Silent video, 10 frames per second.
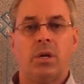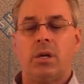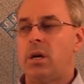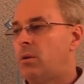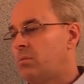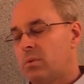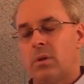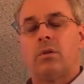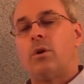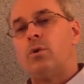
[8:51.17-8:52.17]
Now,
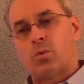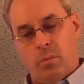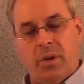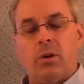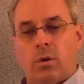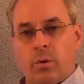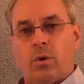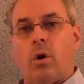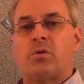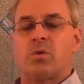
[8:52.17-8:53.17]
those would be included
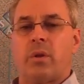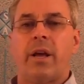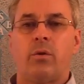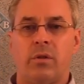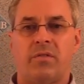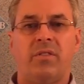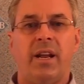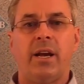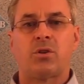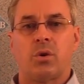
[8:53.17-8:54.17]
also later in the
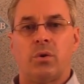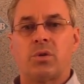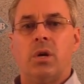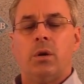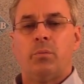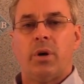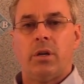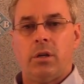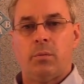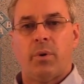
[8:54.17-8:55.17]
financials,
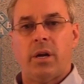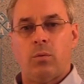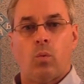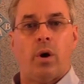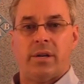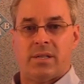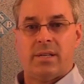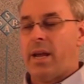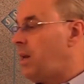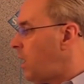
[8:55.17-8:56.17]
but you might want to state